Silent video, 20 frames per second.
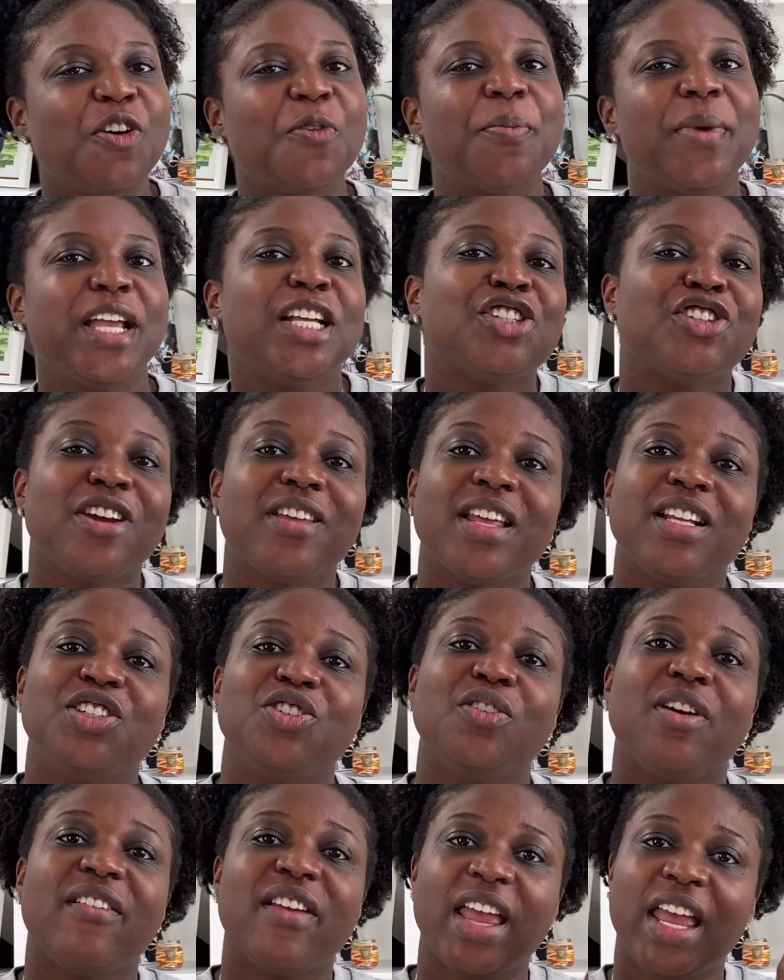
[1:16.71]
Make sure that you
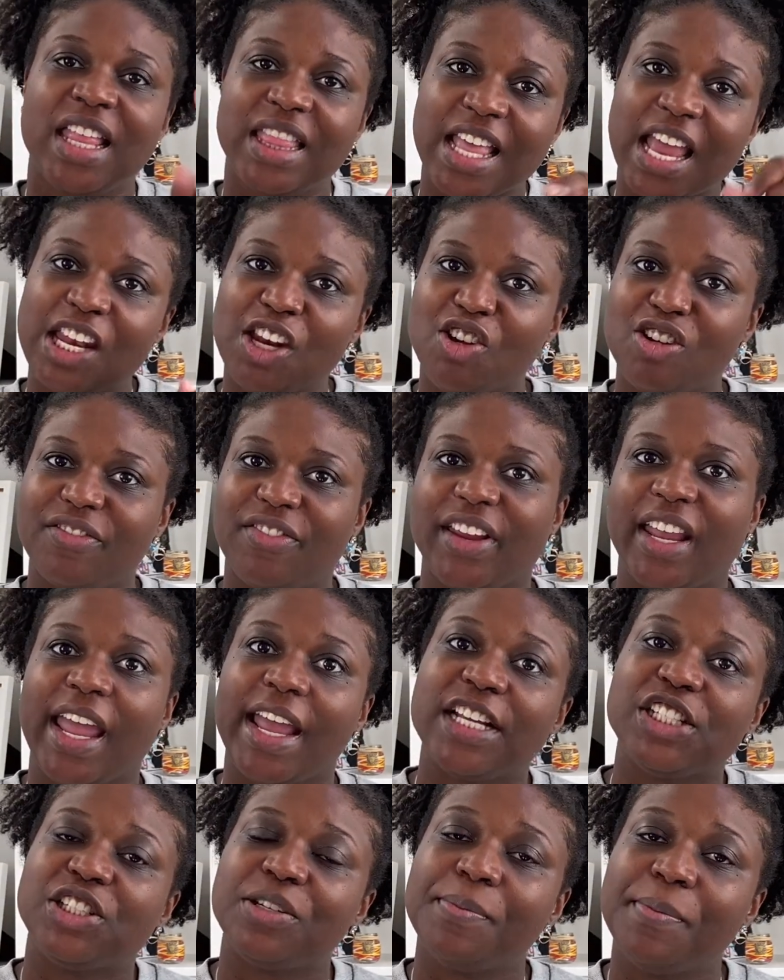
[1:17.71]
have hit that
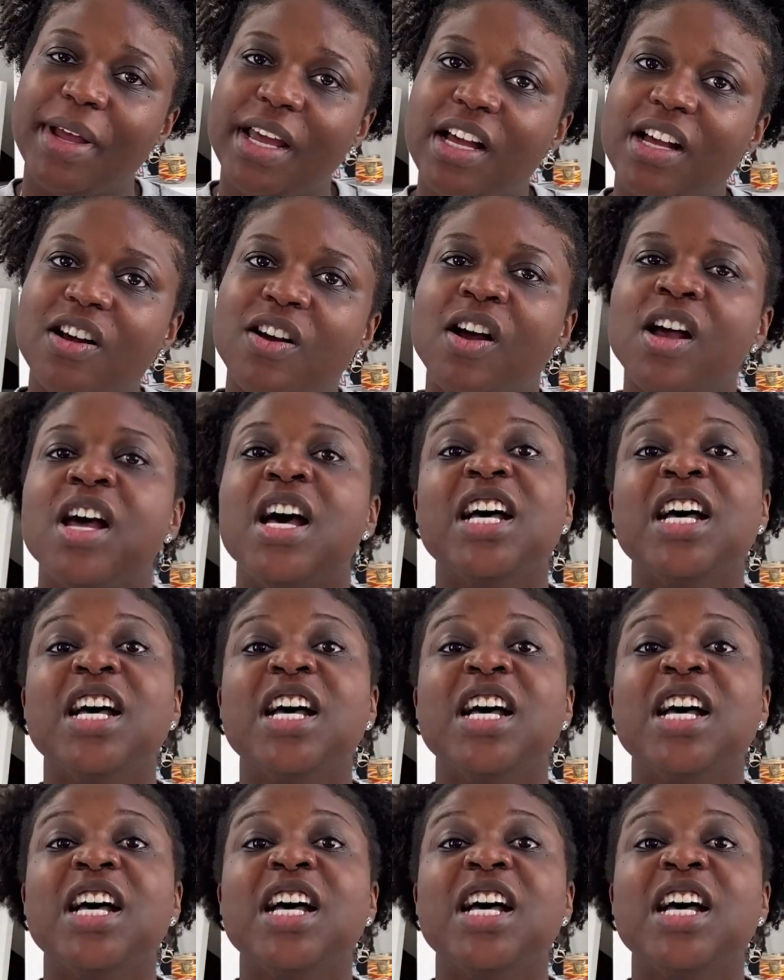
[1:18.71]
notification bell